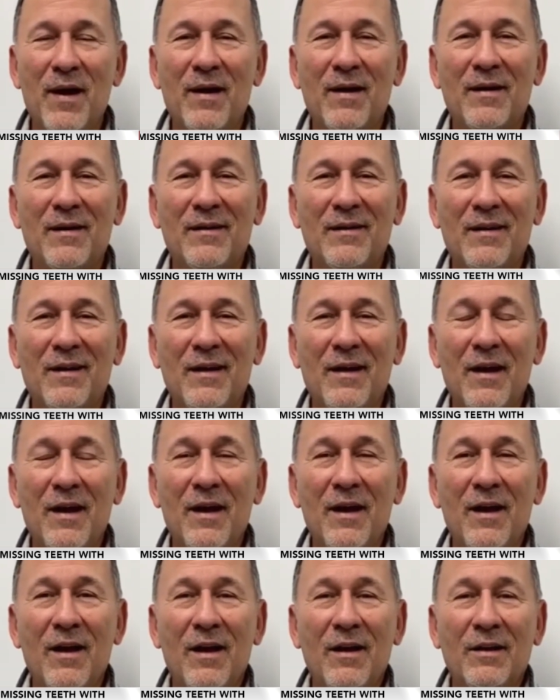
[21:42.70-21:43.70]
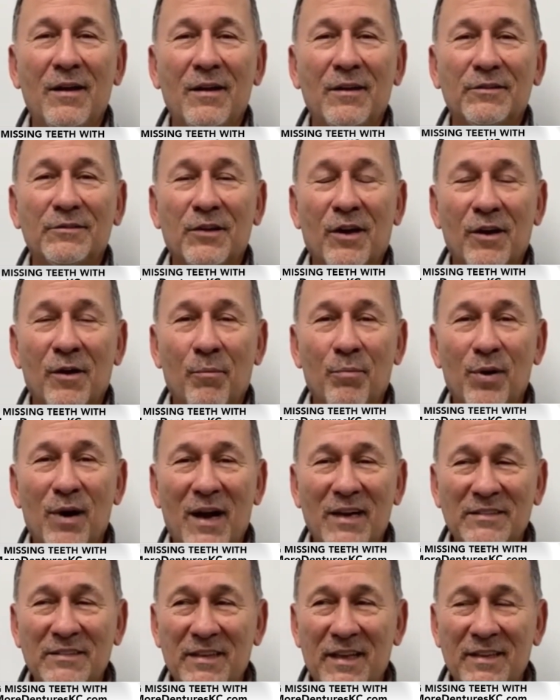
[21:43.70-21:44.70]
uh, starting a
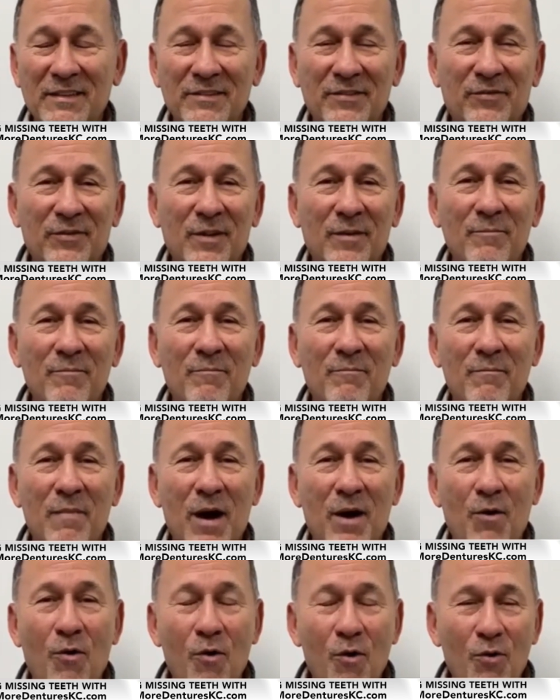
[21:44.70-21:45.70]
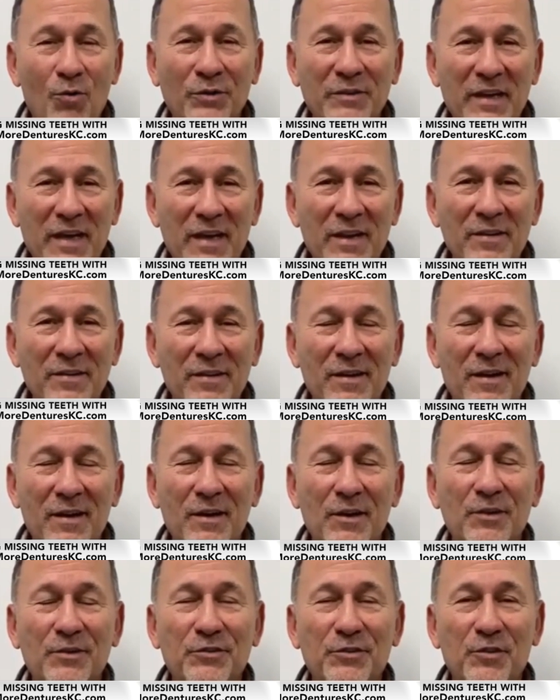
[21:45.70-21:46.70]
process from my old teeth
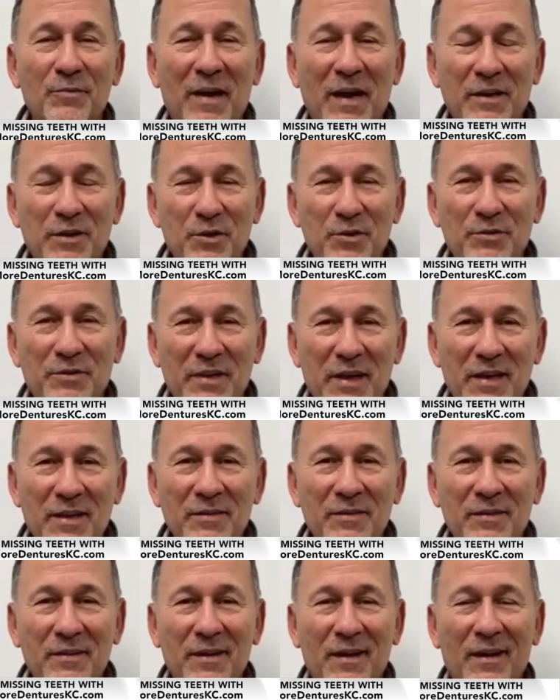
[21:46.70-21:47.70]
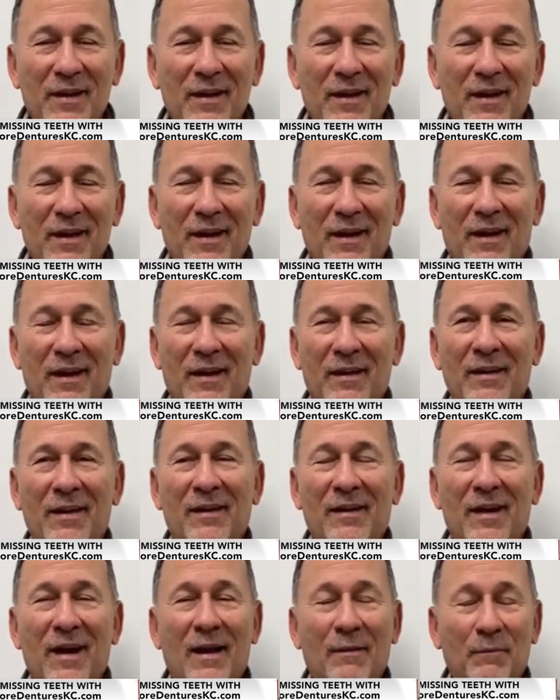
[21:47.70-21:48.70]
to my new teeth, and
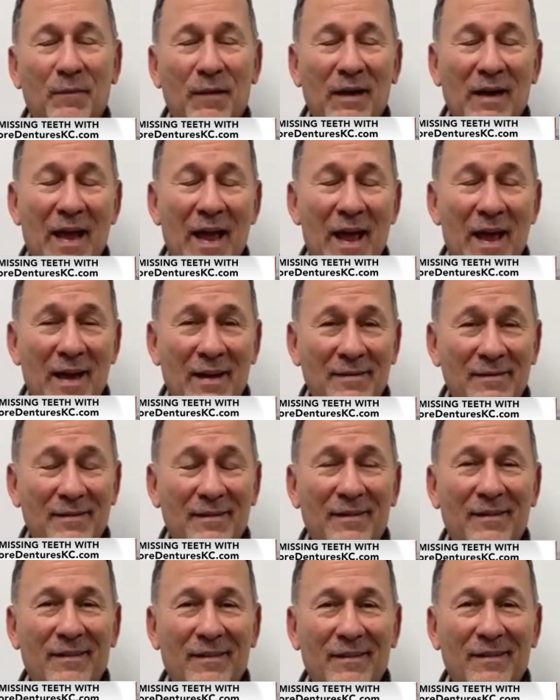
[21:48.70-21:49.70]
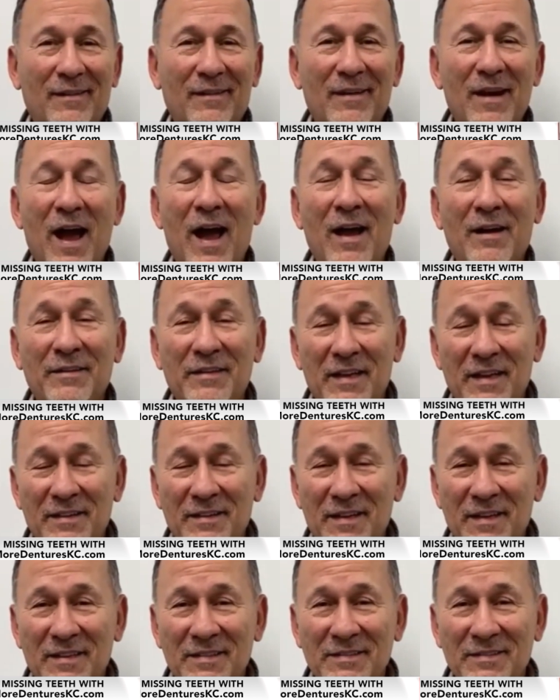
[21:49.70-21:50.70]
I'm glad I
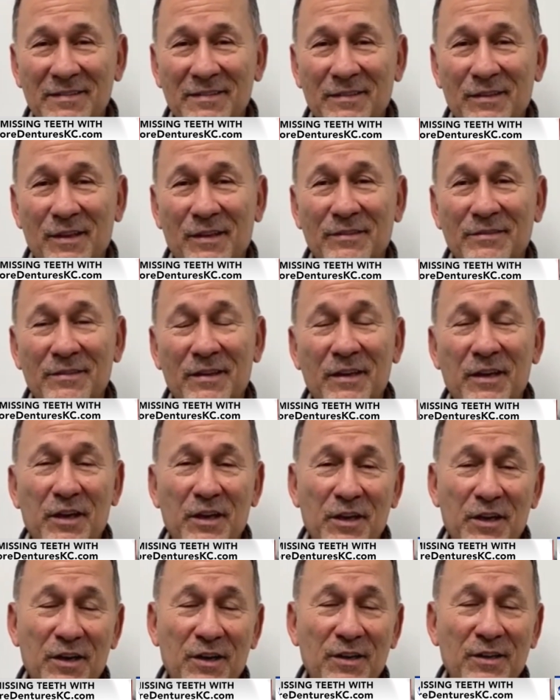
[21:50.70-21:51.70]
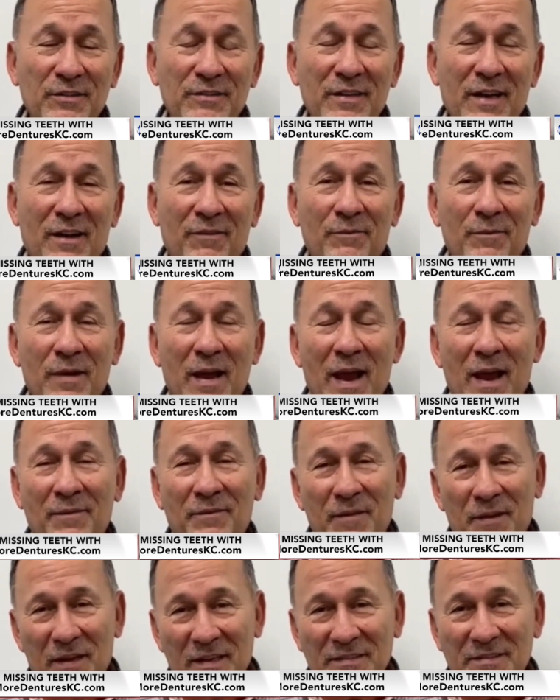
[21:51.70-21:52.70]
did this because the years I've
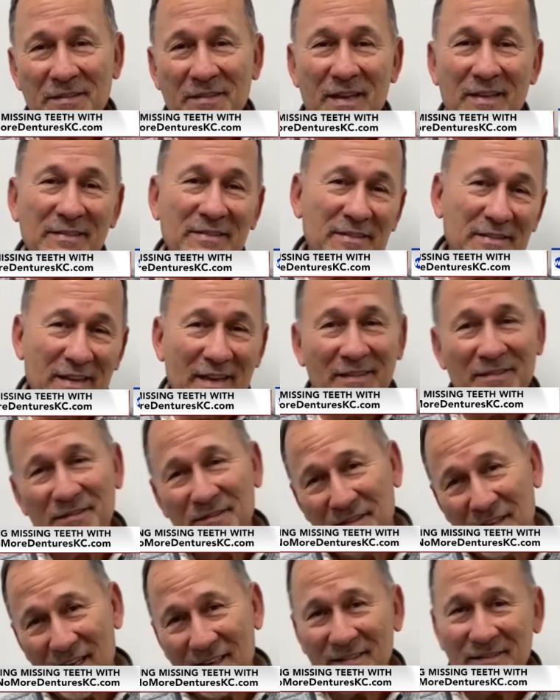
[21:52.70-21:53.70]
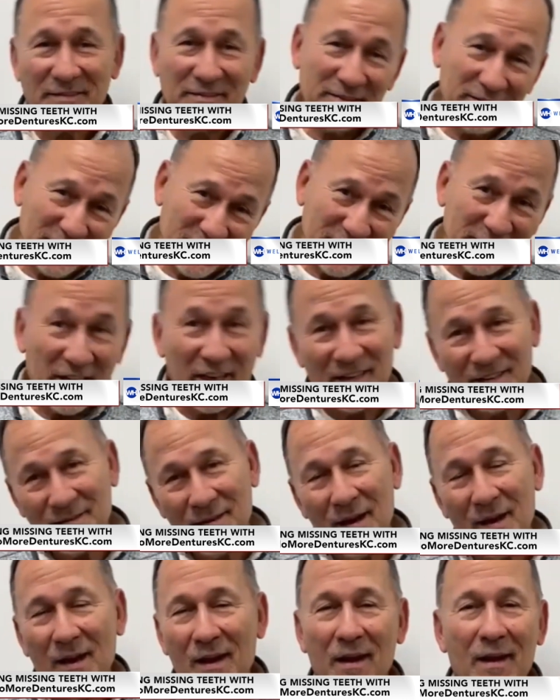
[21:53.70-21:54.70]
had this, this, this, this
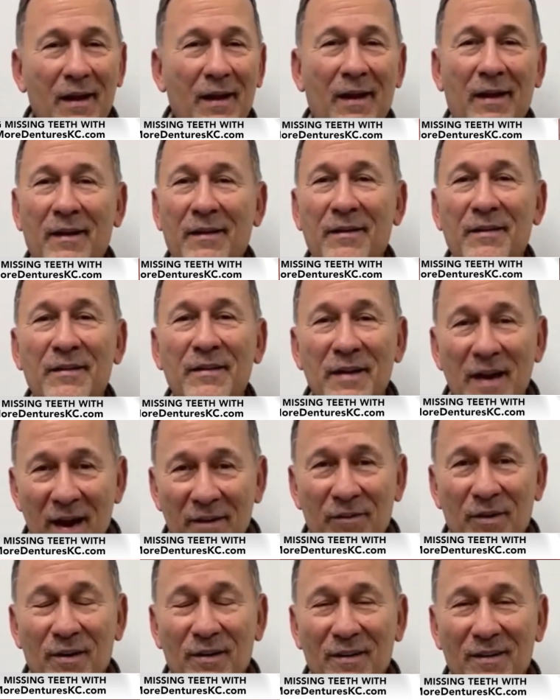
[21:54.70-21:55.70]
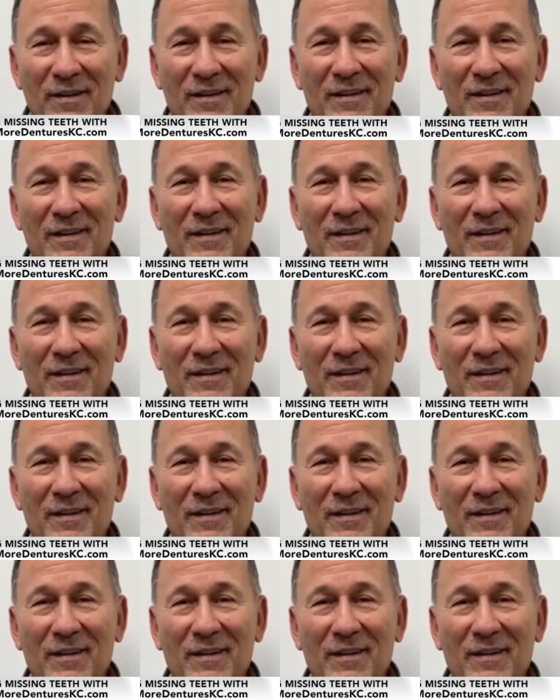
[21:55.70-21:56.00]
done, and never,